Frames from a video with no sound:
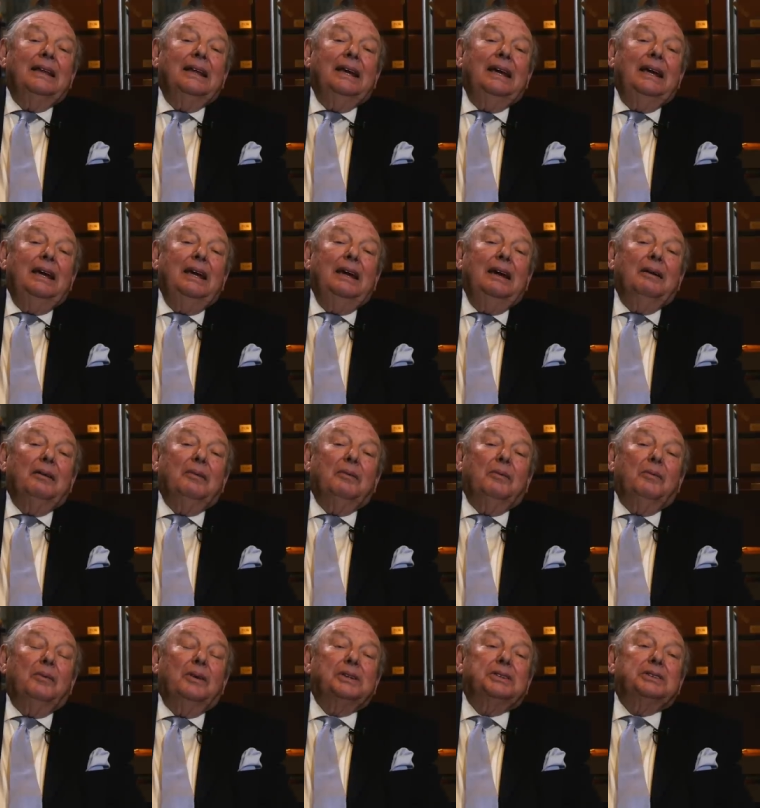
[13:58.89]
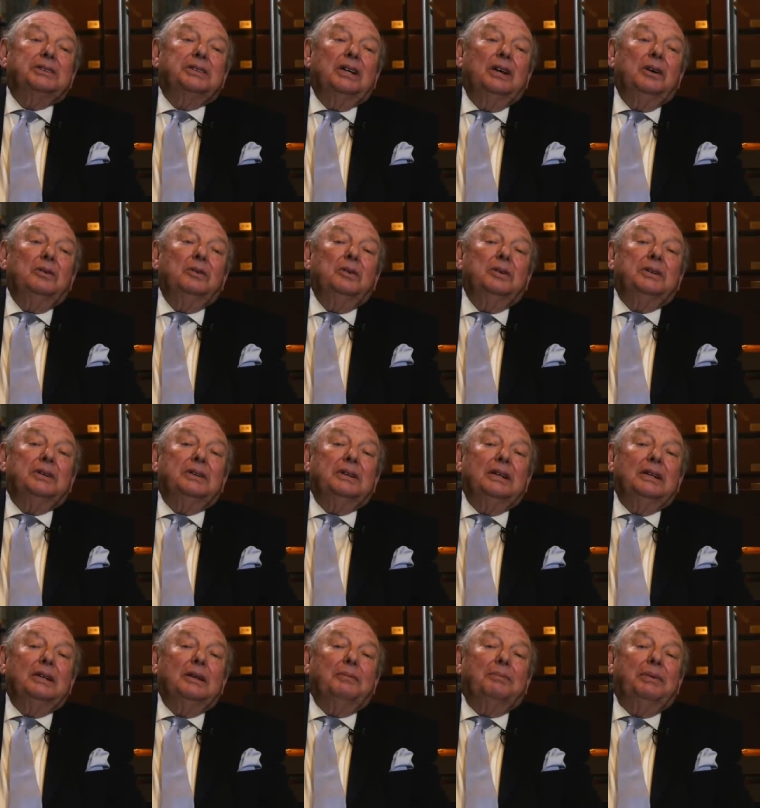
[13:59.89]
he was told
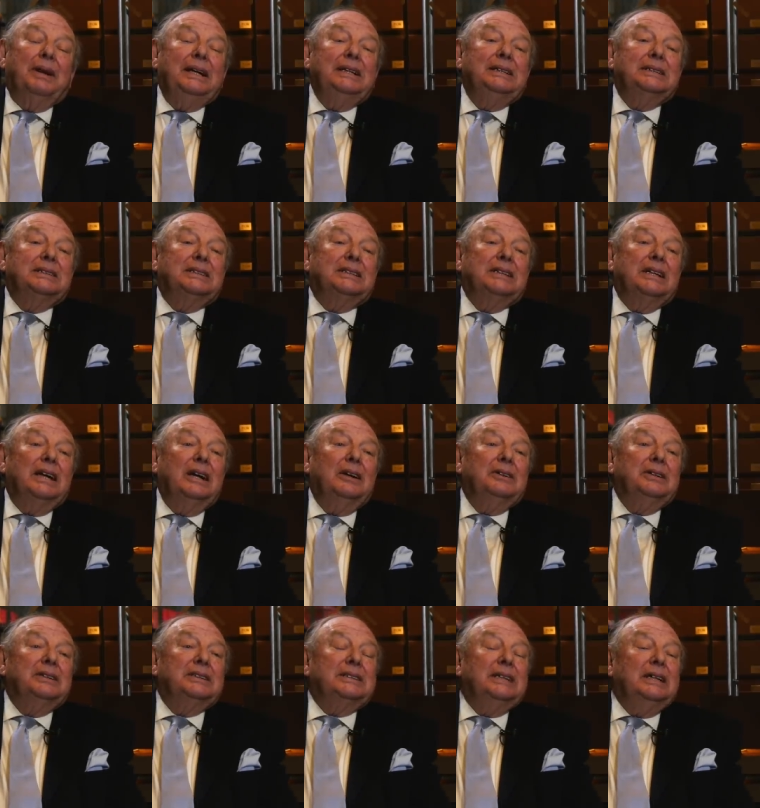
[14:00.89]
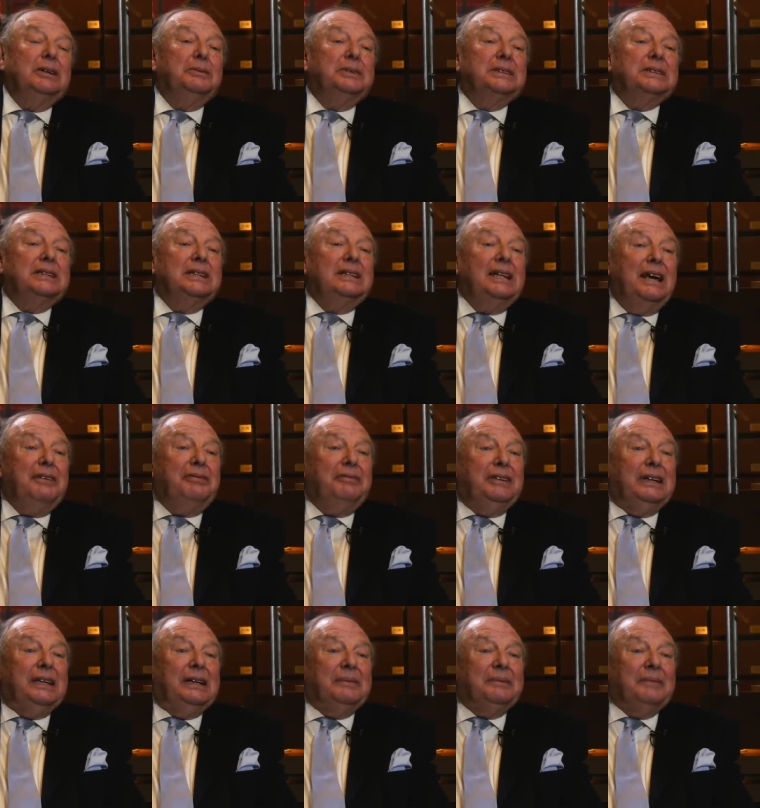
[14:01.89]
that the place to go and see was the
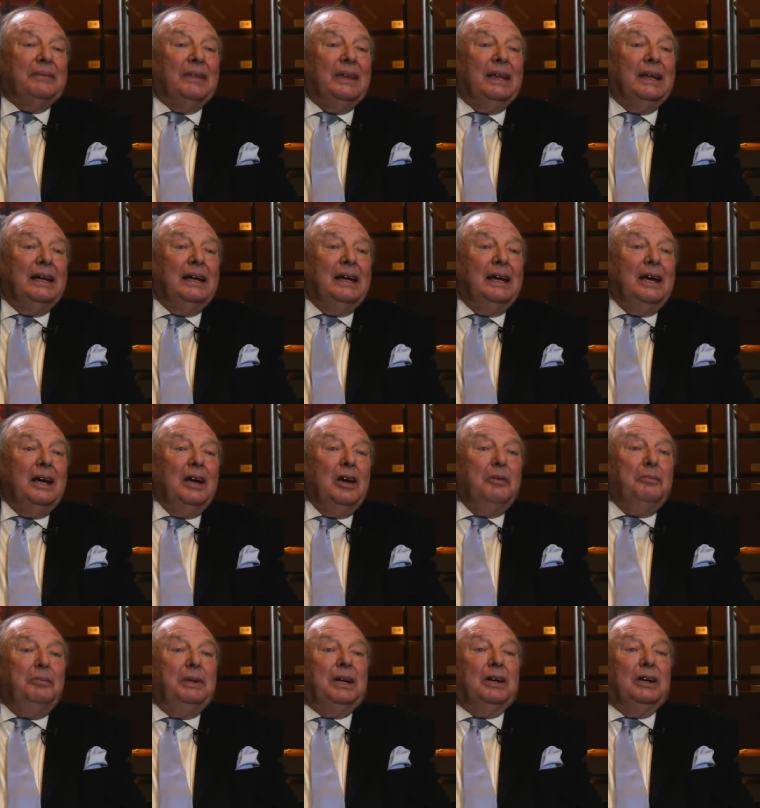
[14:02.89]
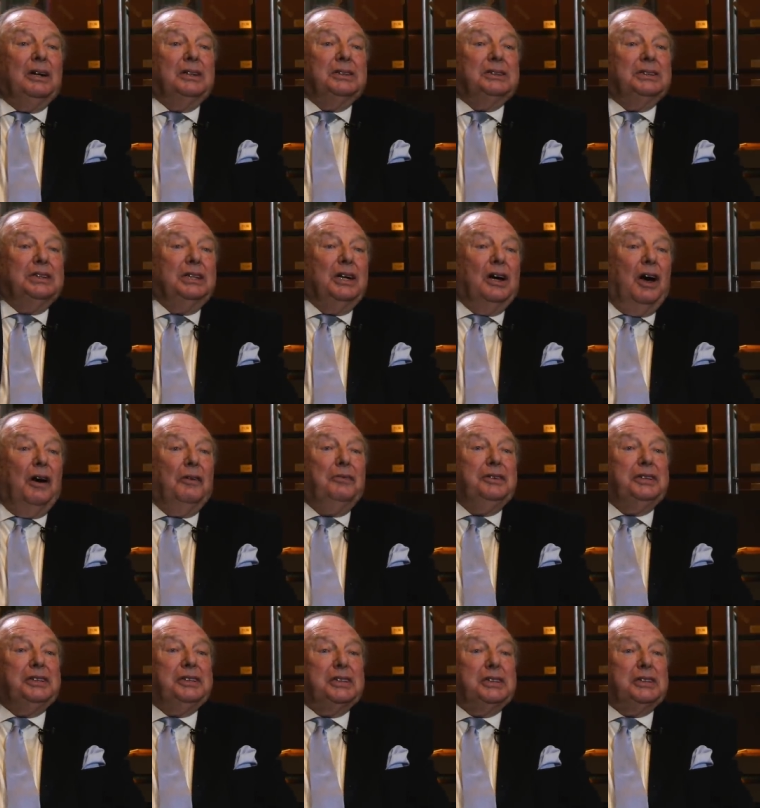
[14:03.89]
Navy, because the
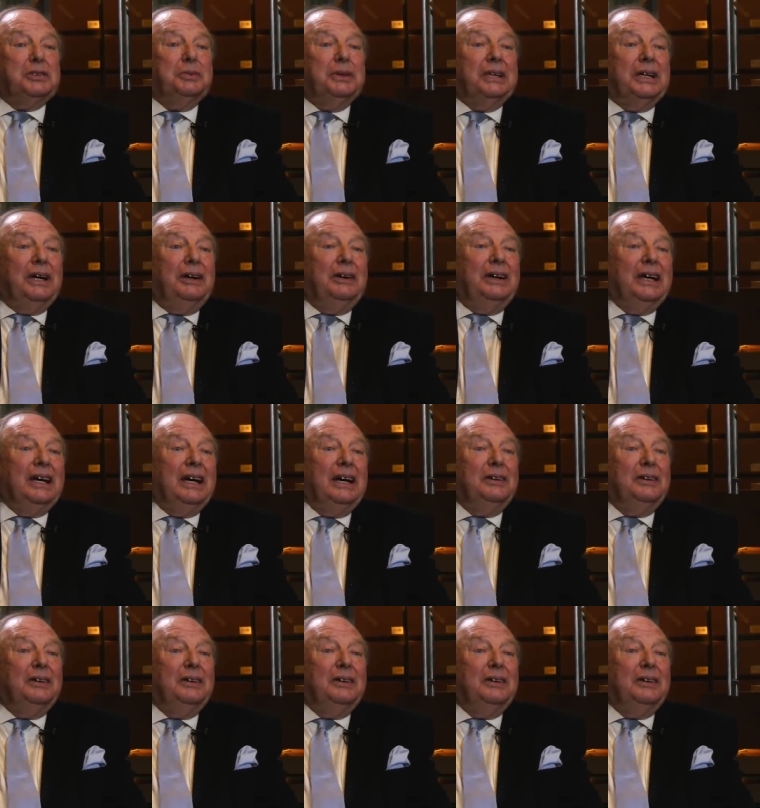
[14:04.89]
officers were going